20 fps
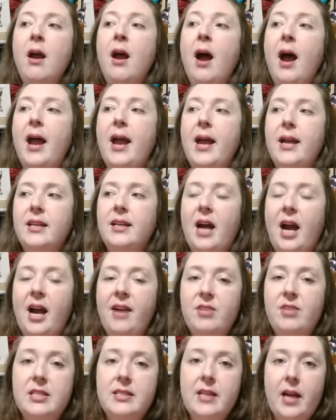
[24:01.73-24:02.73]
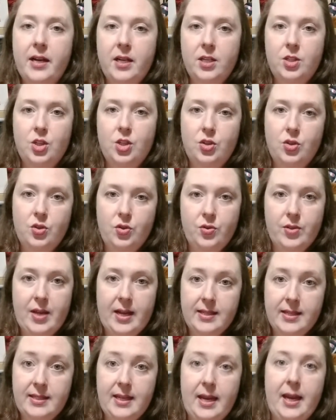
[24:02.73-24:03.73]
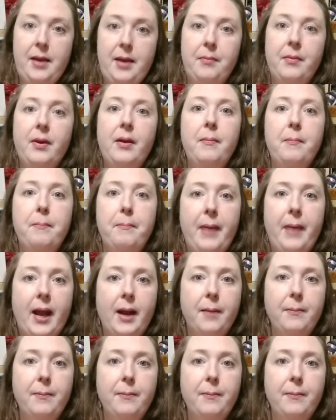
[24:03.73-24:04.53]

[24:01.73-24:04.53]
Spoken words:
And I've decided to do that same back